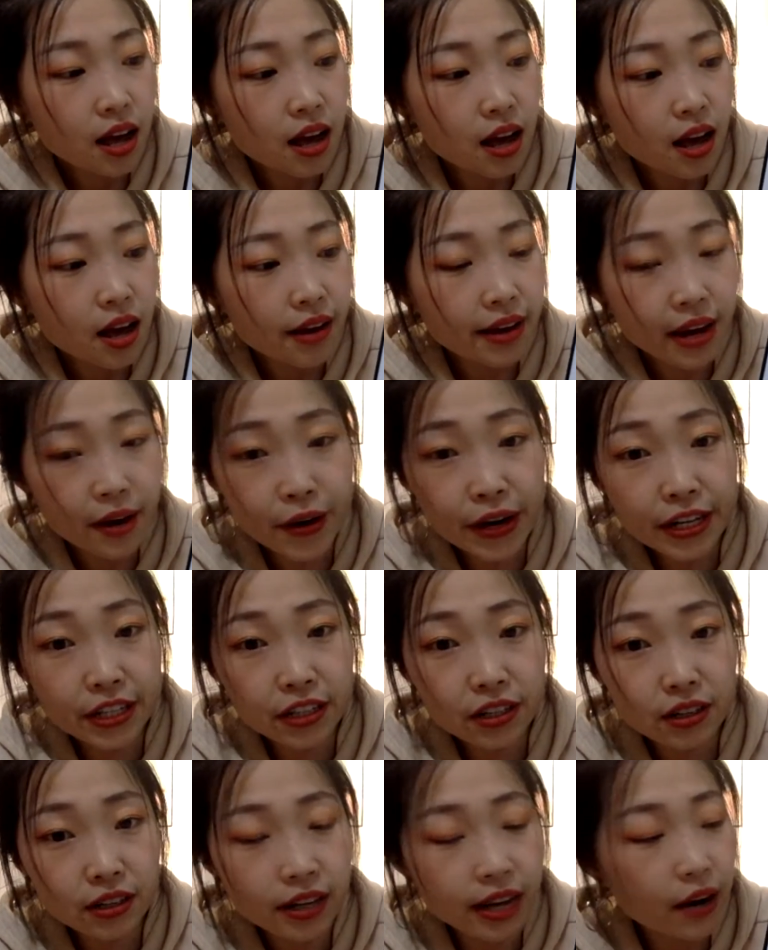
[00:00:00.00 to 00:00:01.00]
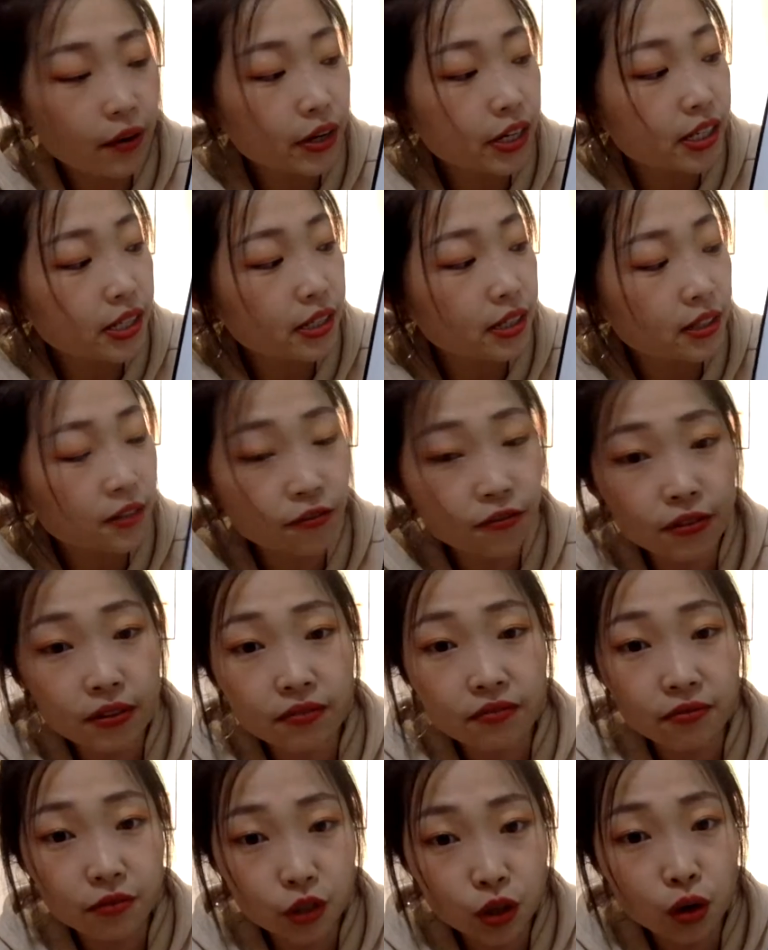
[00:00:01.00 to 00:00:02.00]
a character carries
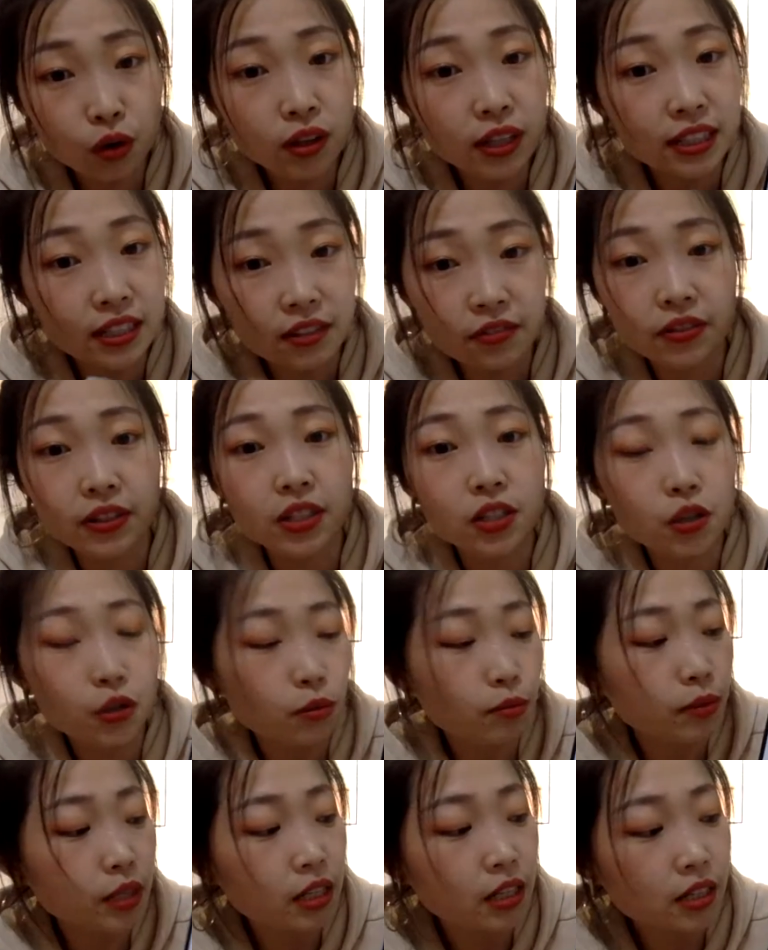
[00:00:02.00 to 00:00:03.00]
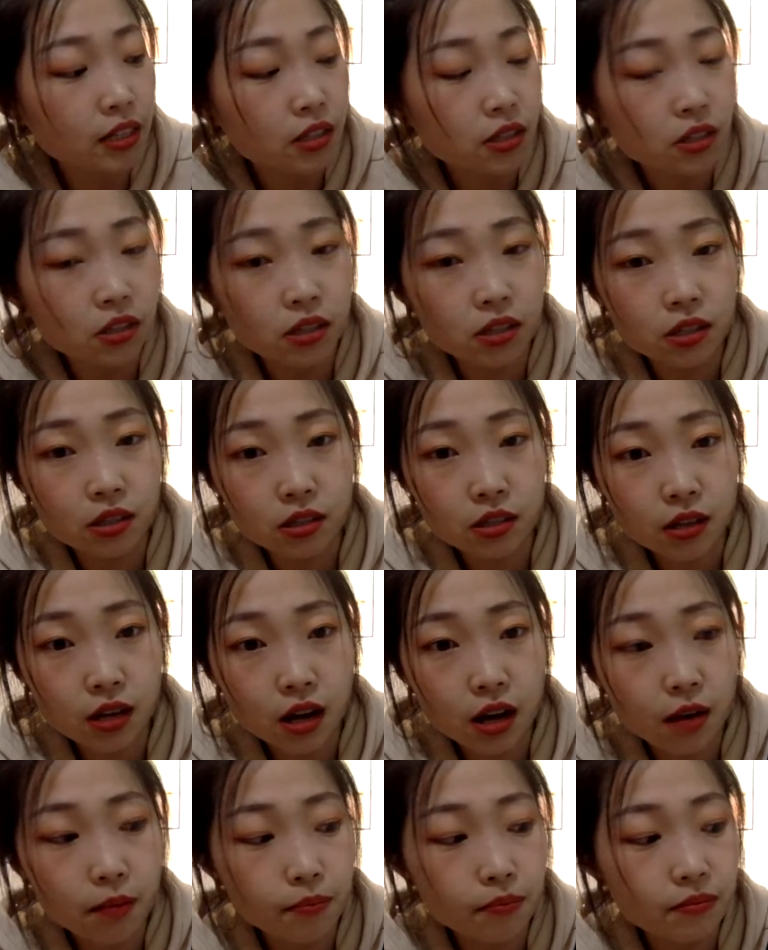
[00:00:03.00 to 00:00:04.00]
totally different two meanings
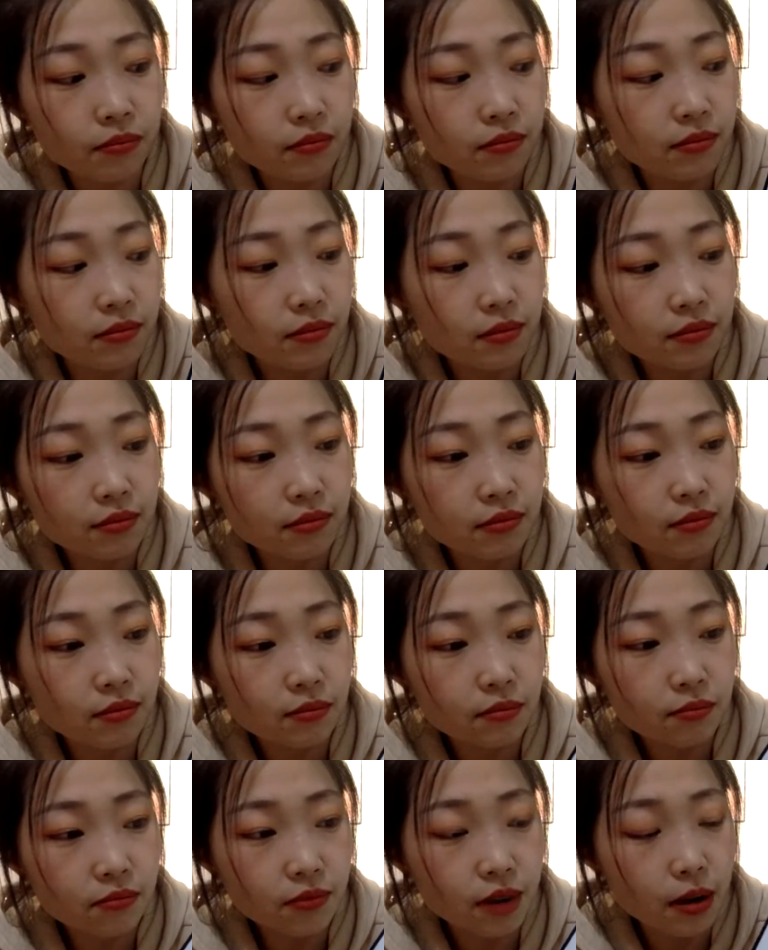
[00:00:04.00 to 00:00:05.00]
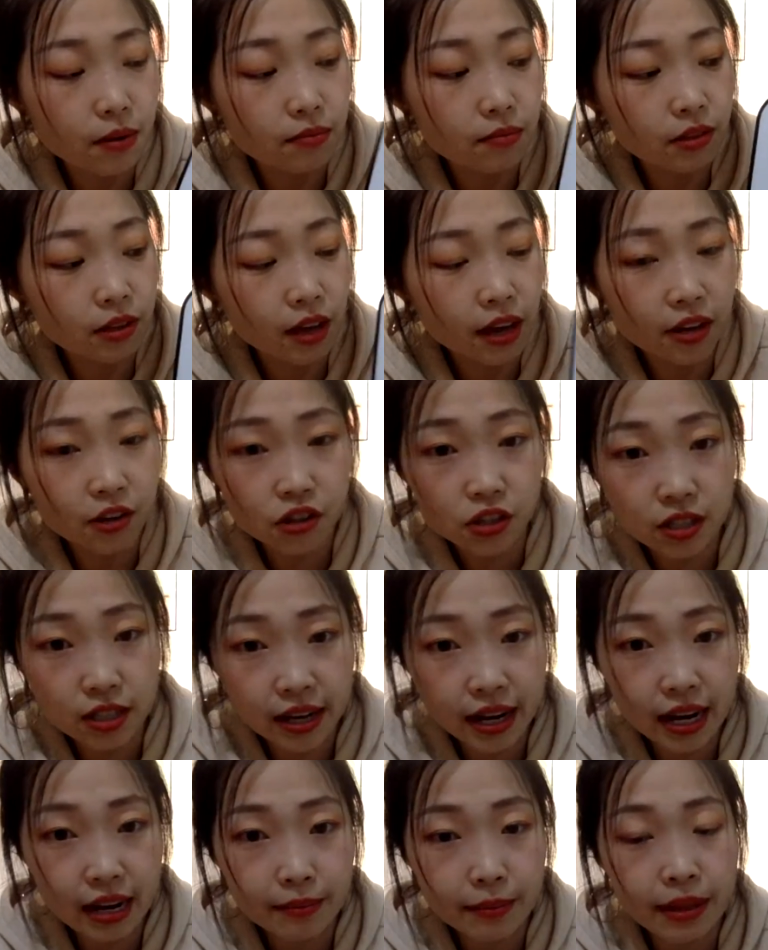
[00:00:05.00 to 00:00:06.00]
from the ancient
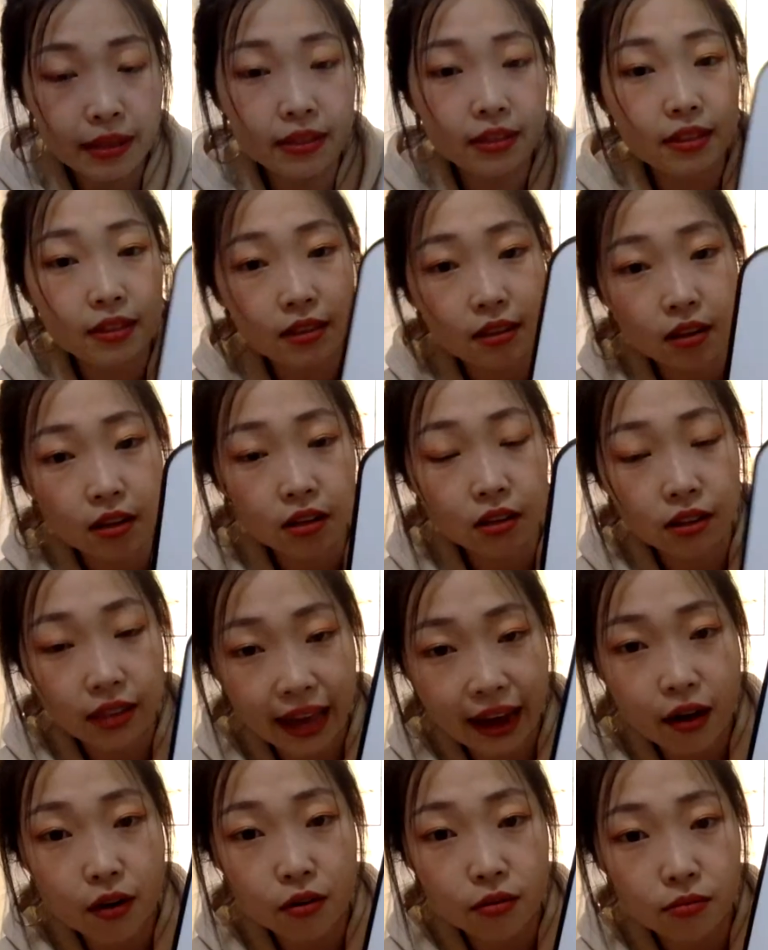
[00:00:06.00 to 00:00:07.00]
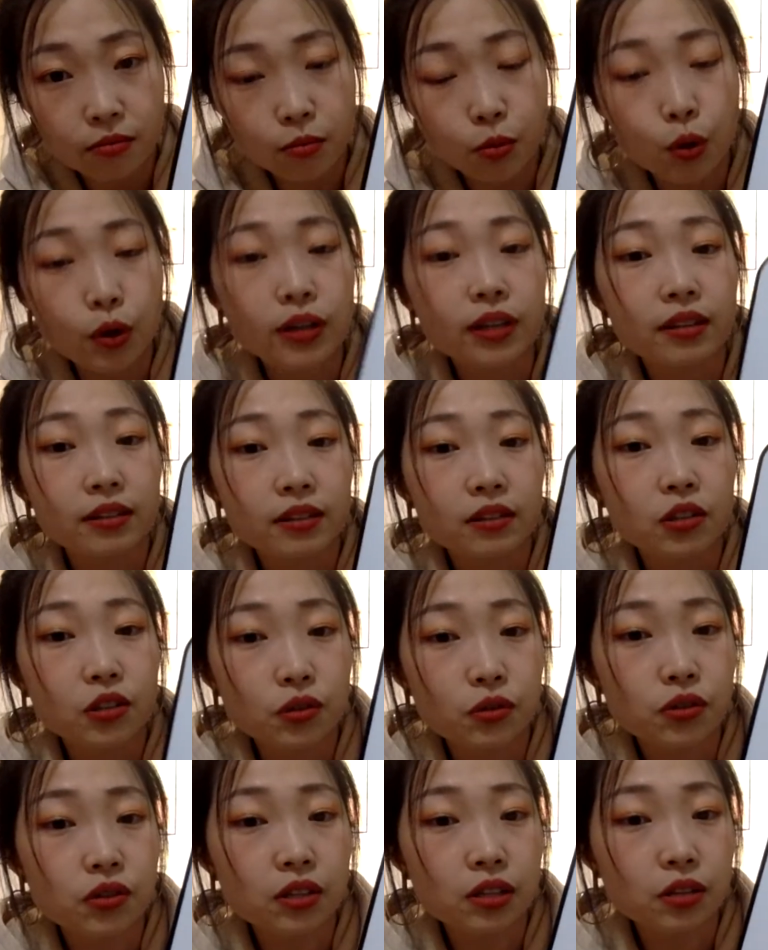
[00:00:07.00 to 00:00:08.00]
time and now more than
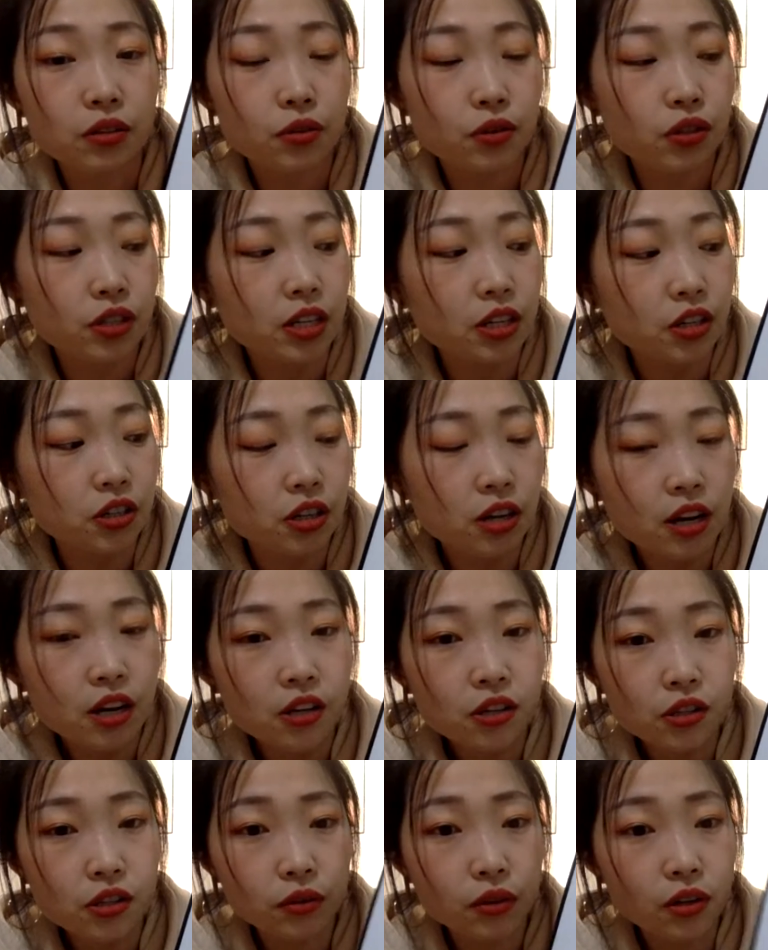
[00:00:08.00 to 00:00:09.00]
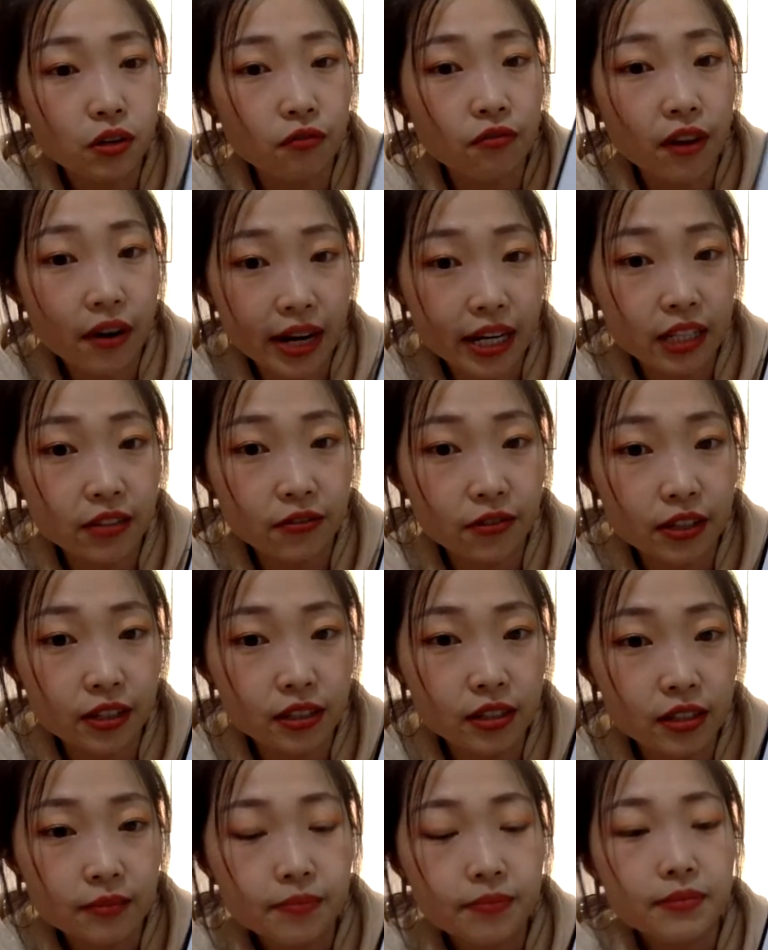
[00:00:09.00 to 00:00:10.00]
usage so they're very
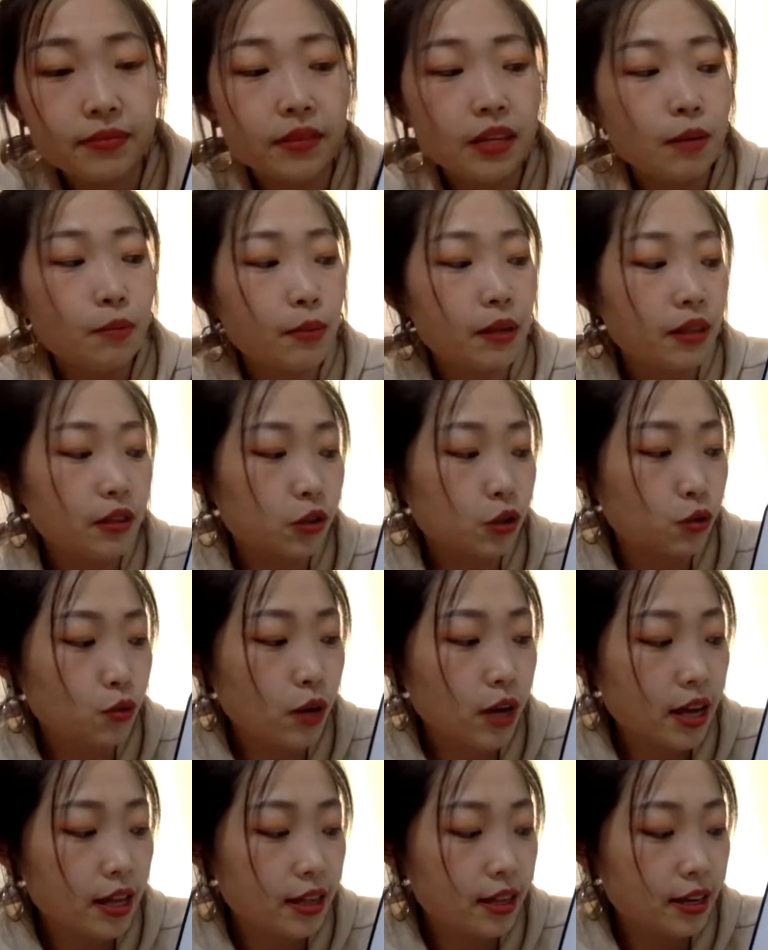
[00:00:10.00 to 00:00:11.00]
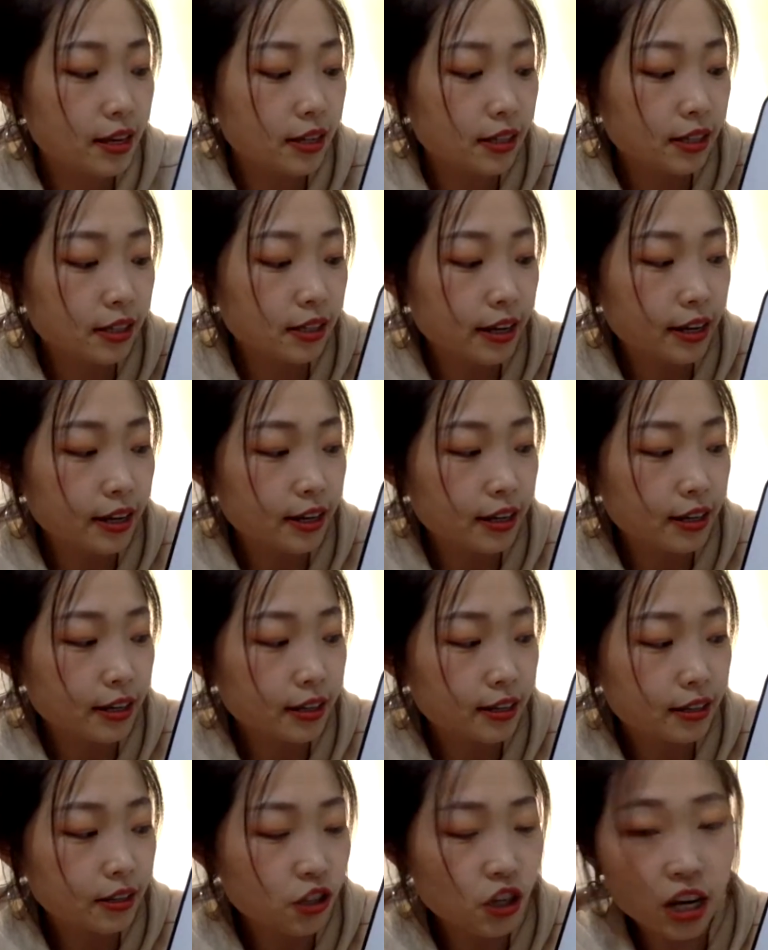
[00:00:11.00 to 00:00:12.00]
different but this one is like
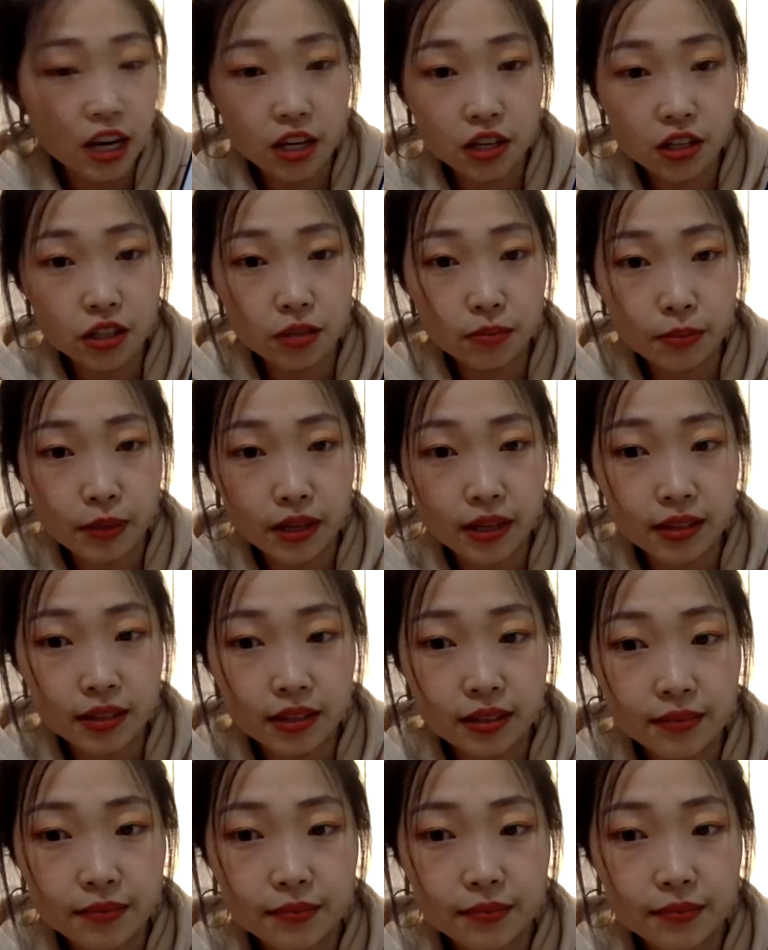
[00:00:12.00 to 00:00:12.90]
changed a bit